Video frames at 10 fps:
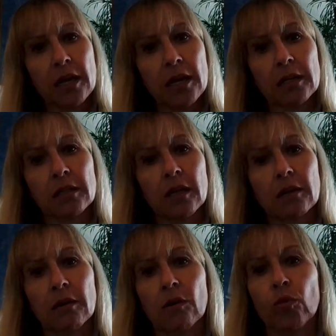
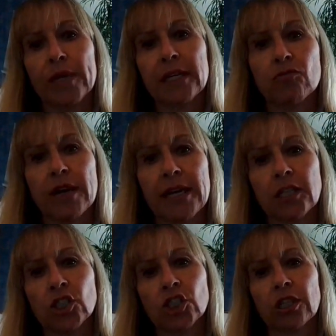and we
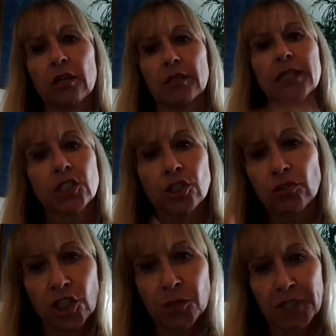arranged
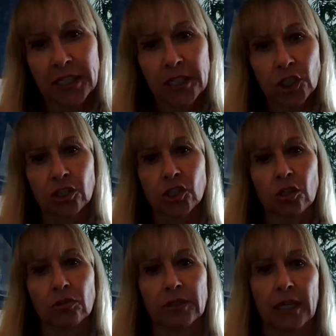additional
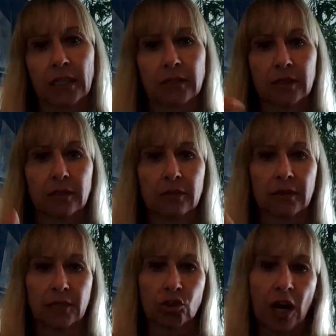transportation so that
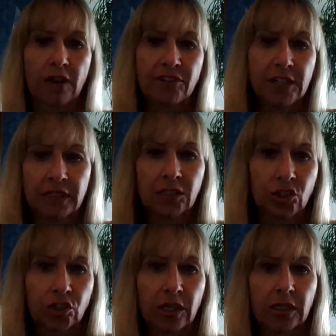the driver
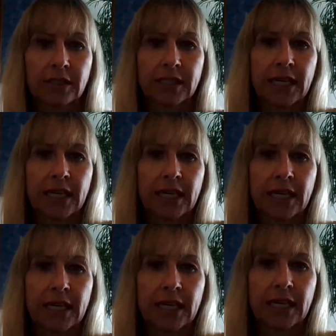in the truck
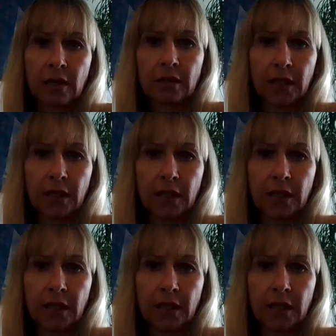taking